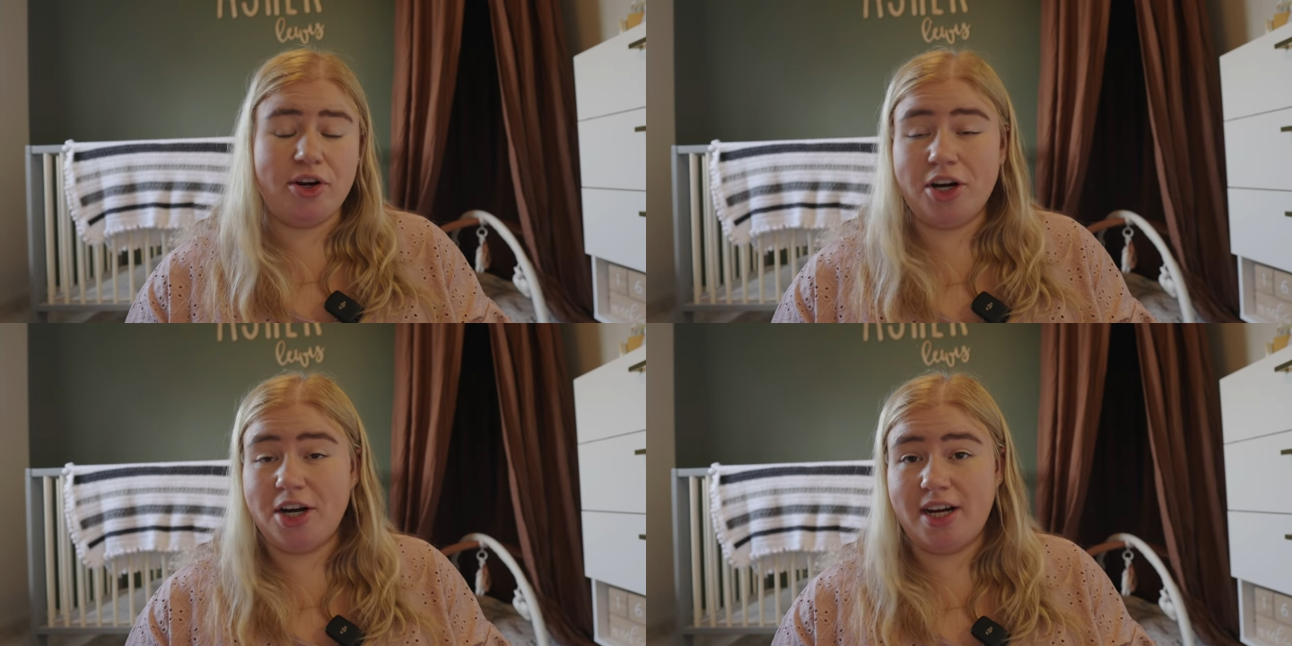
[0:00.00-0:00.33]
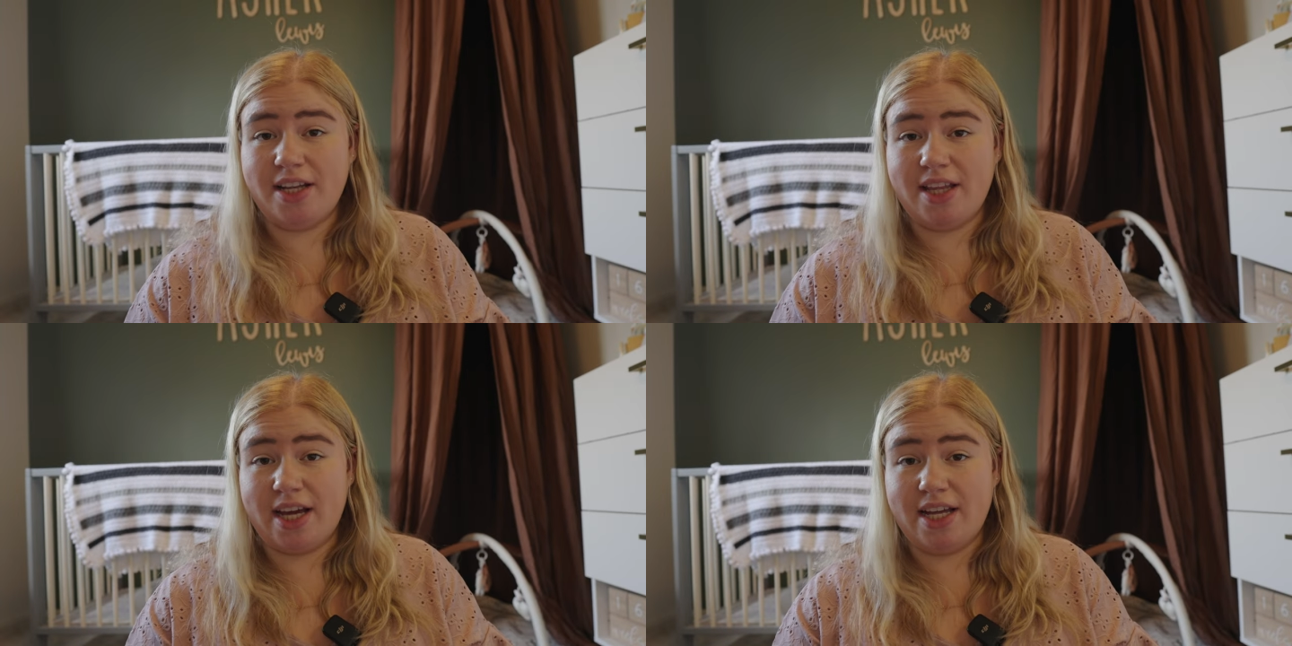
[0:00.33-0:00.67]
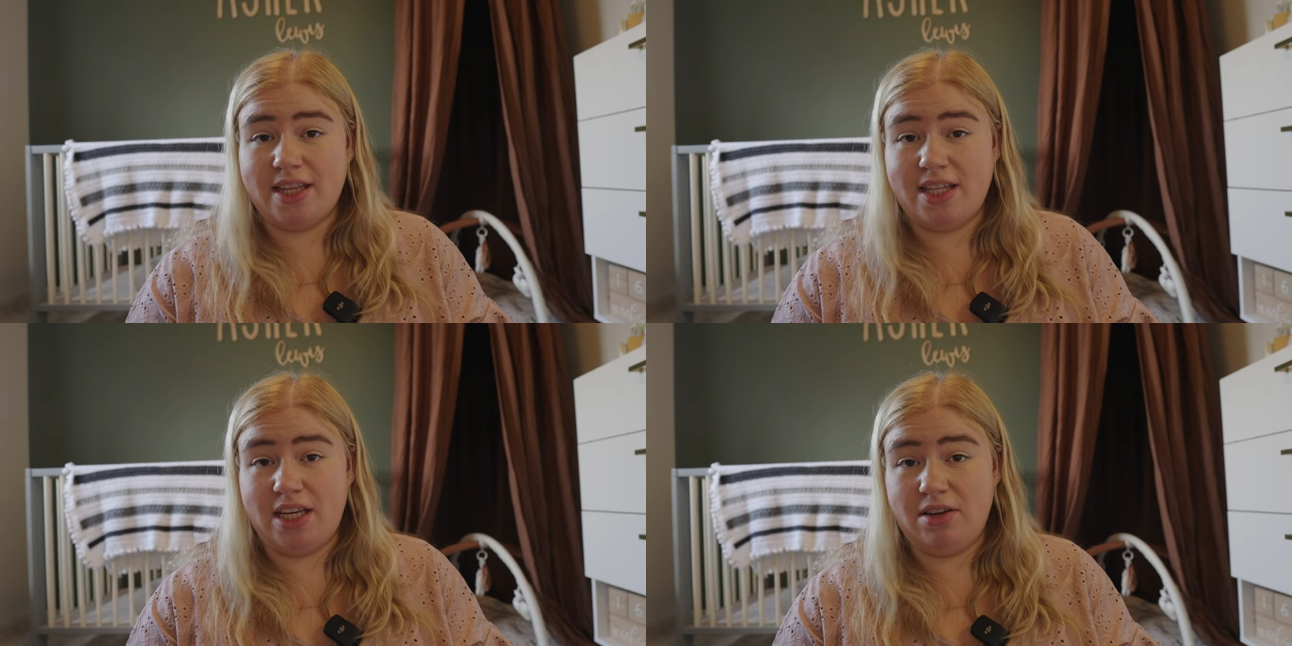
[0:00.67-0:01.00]
heard
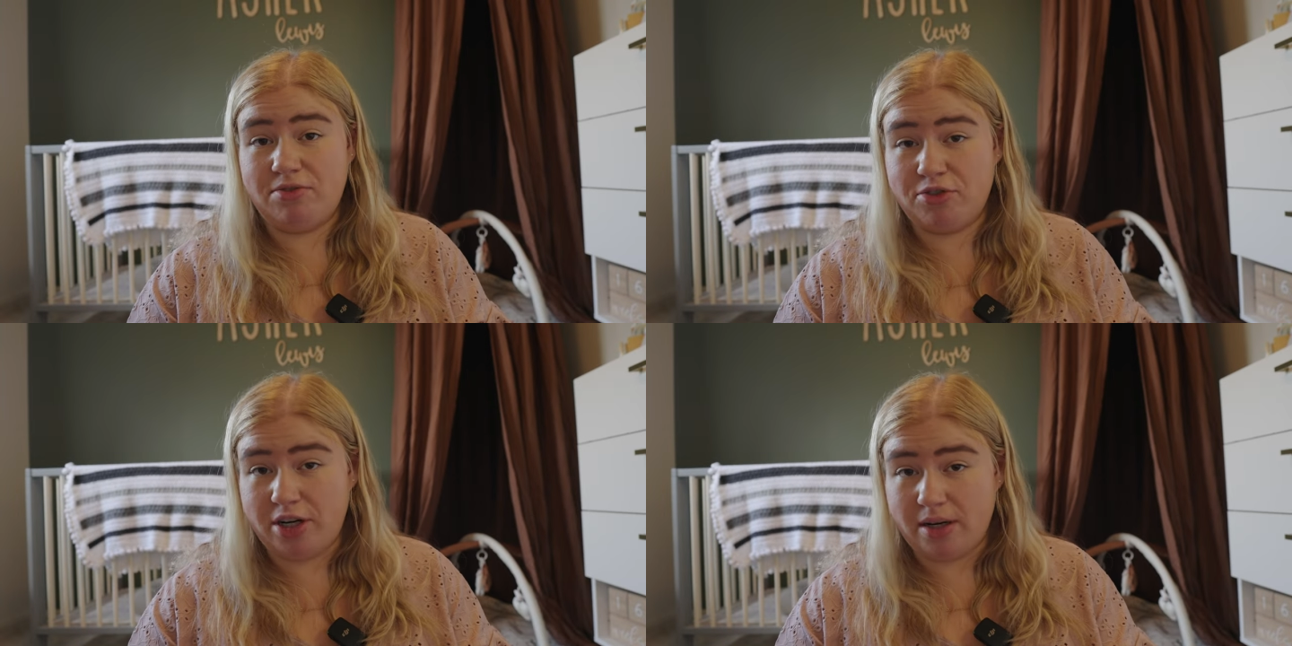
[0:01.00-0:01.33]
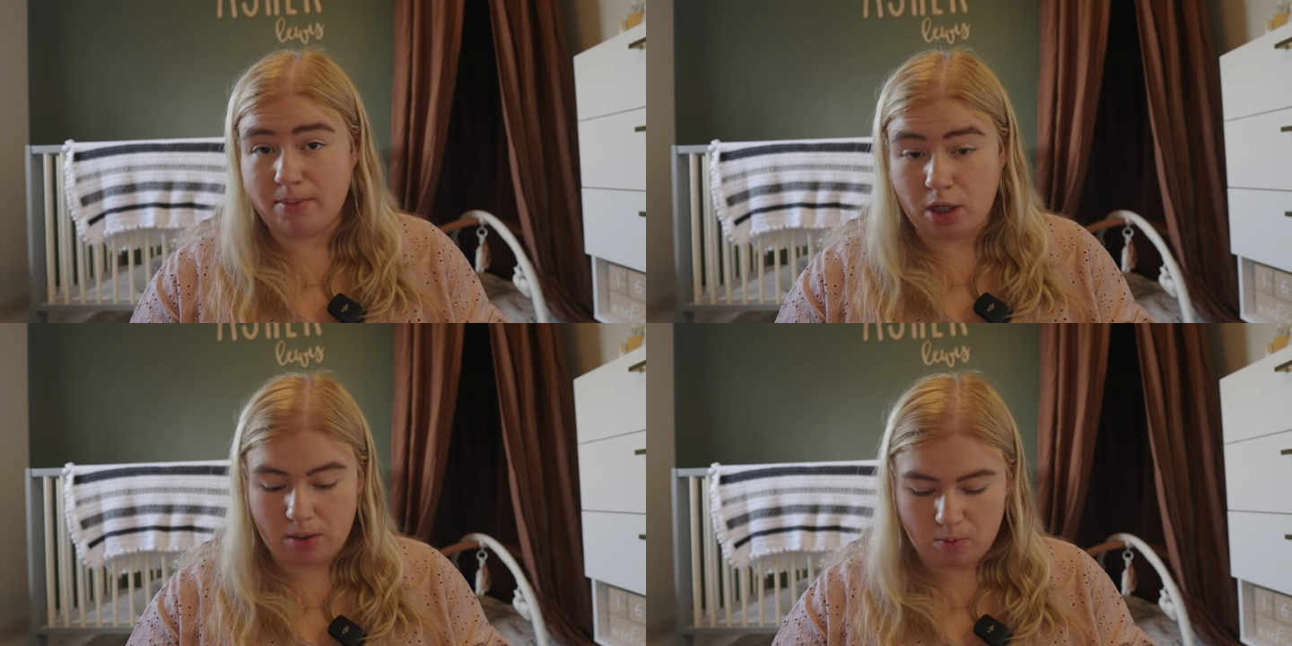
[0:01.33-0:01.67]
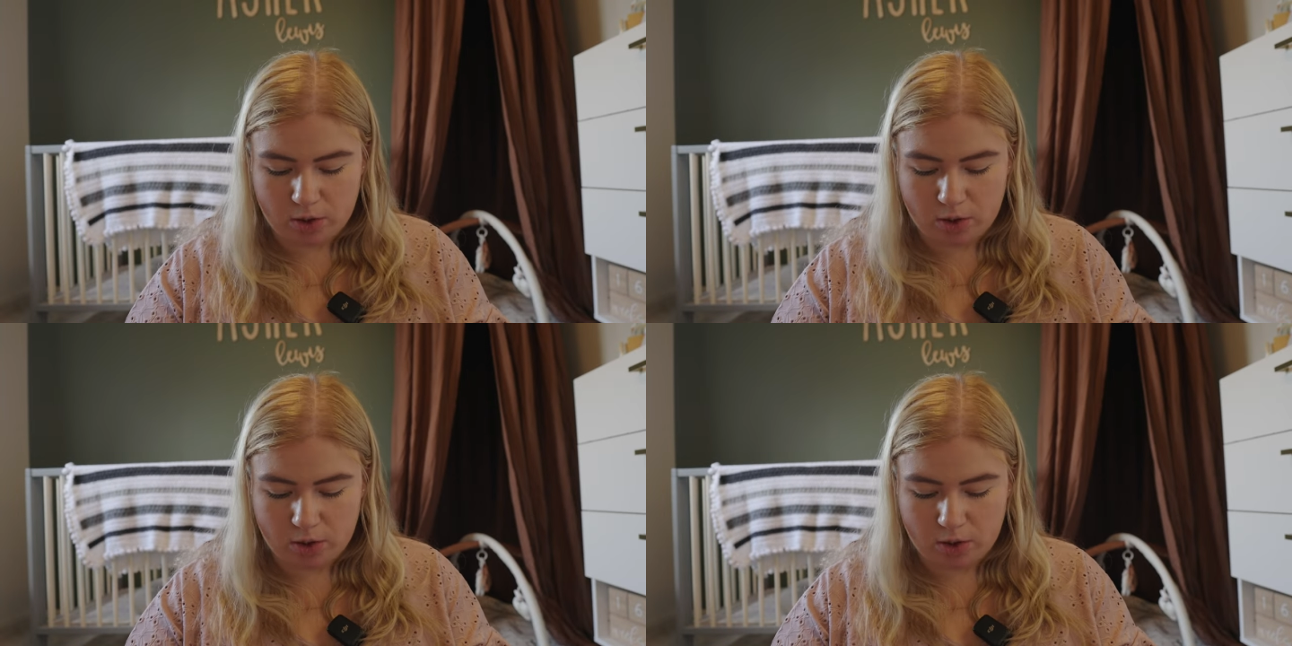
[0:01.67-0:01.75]
that the Frida Mom